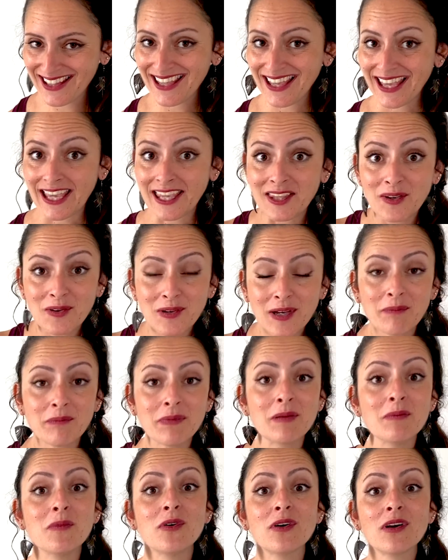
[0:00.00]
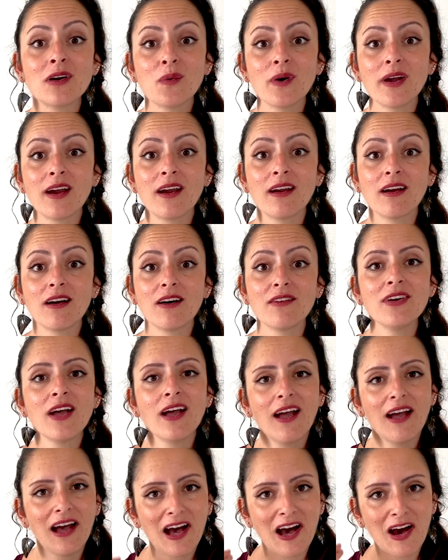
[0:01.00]
and you can be more aware of
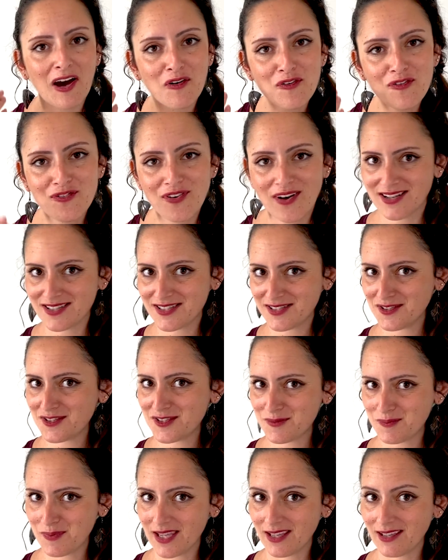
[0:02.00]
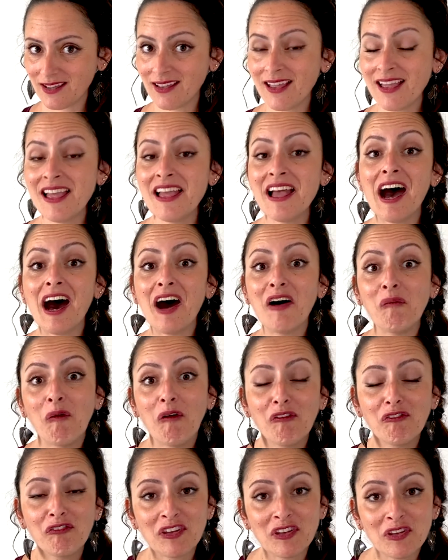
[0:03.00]
how fast you speak, how
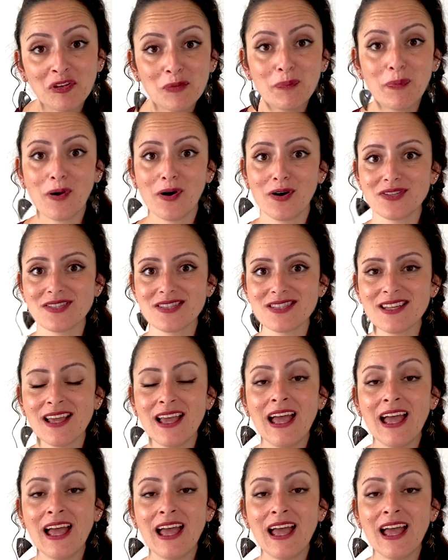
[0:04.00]
often you pause,